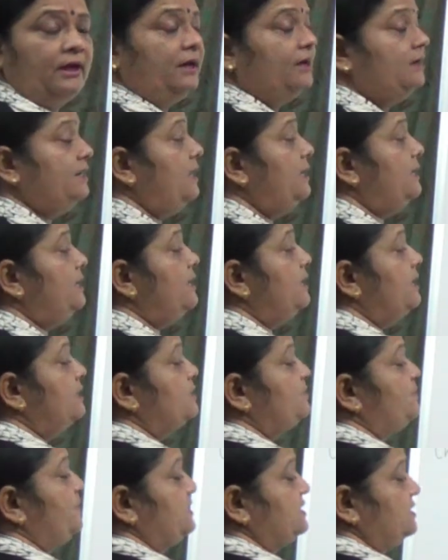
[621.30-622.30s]
taking a
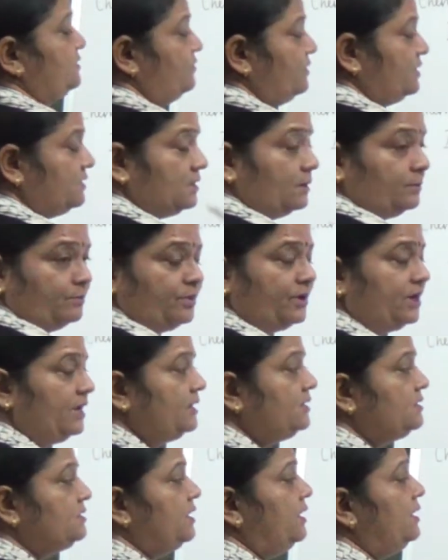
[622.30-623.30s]
specific
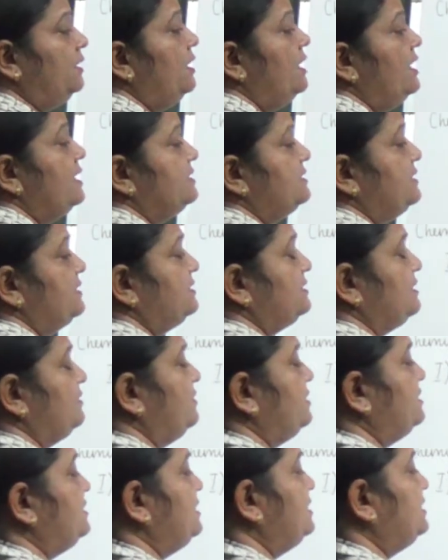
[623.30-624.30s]
temperature
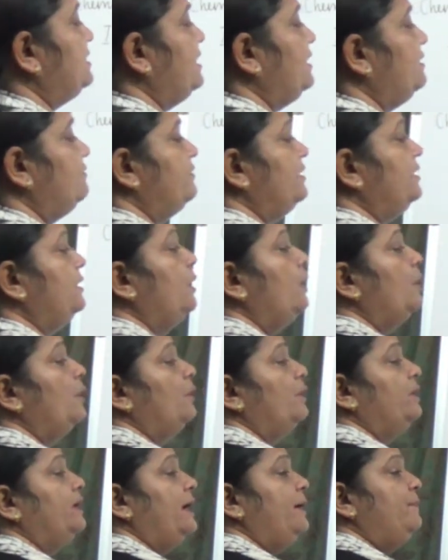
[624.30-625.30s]
670 Kelvin.
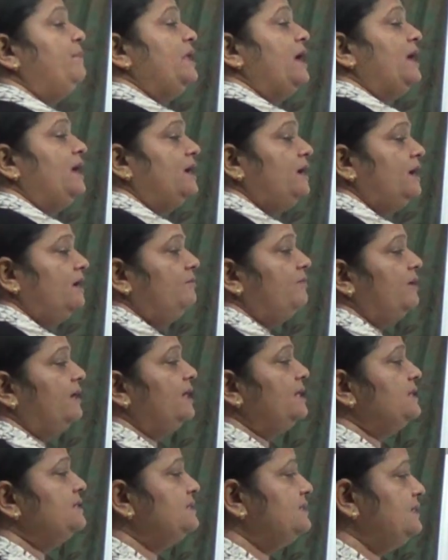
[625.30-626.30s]
Okay. Here we
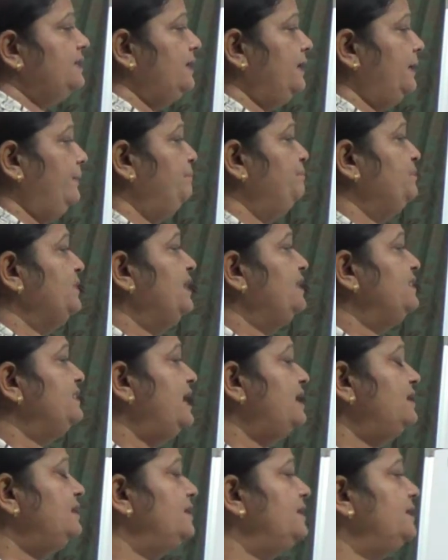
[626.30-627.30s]
can see
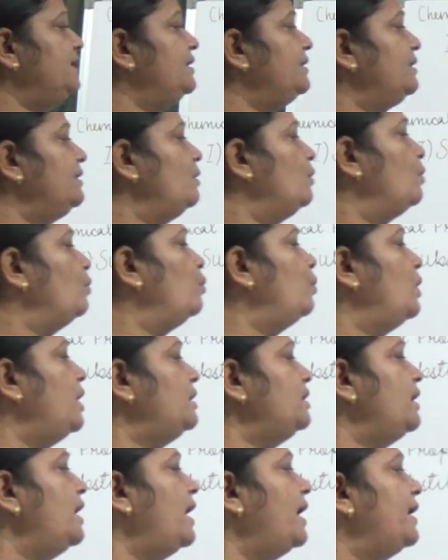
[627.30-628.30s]
that here
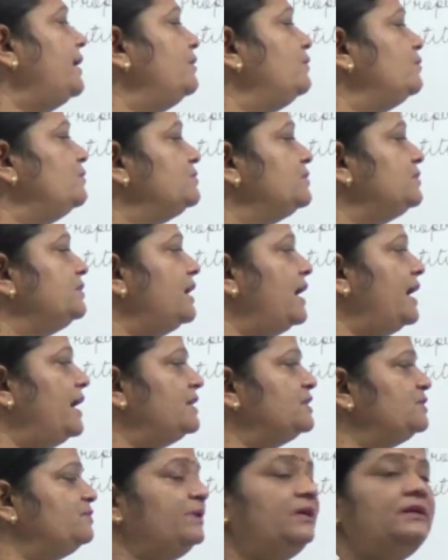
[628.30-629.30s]
one hydrogen
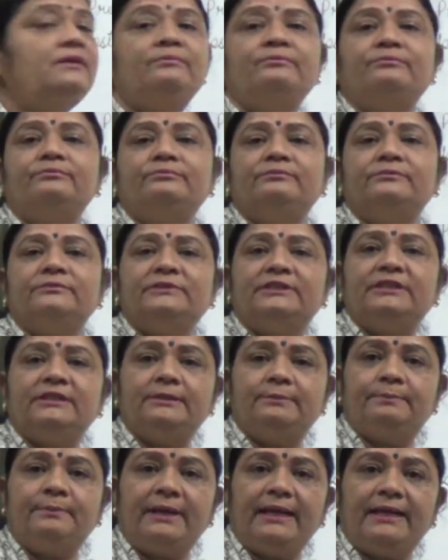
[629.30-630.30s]
has been
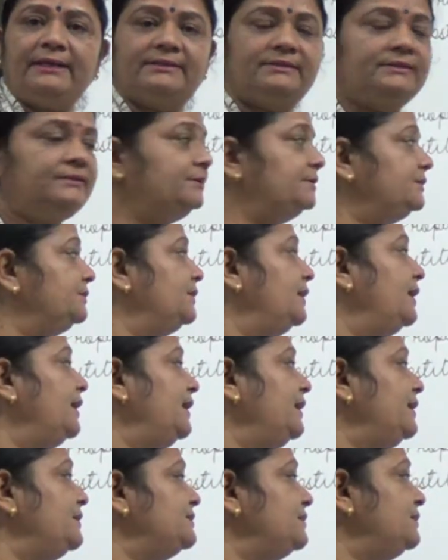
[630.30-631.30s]
replaced,
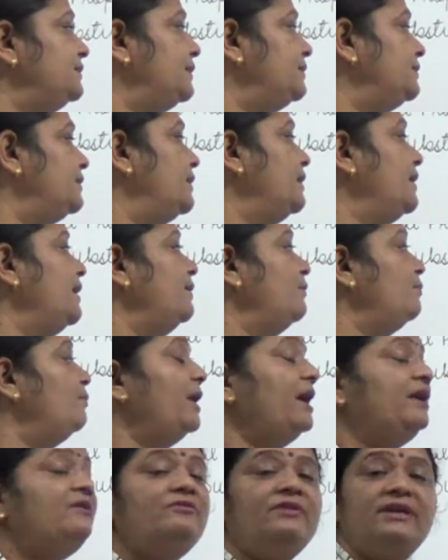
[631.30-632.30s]
isn't it?
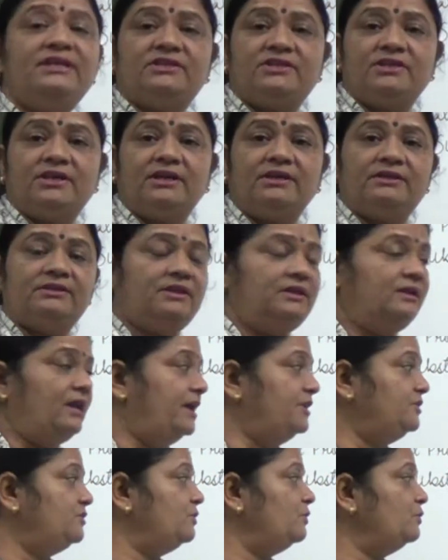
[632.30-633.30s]
By which? The
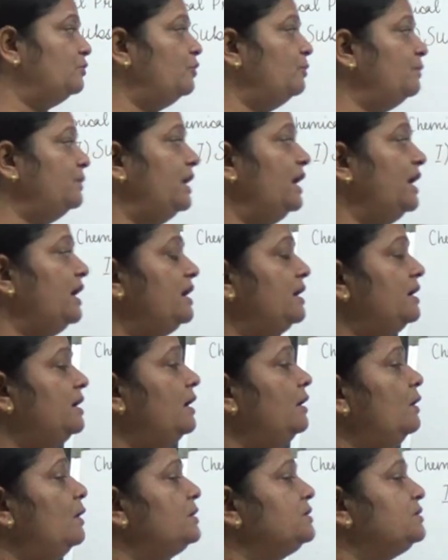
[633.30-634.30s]
nitro group.
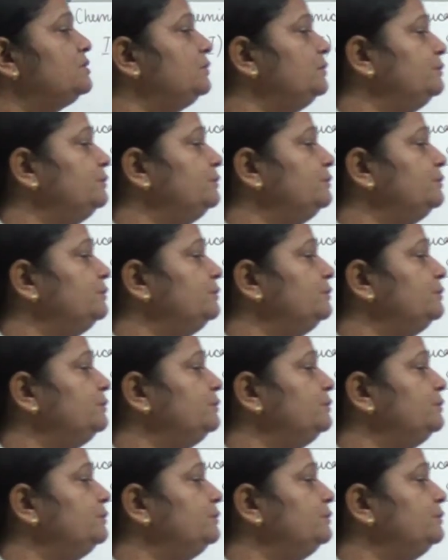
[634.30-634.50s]
Here also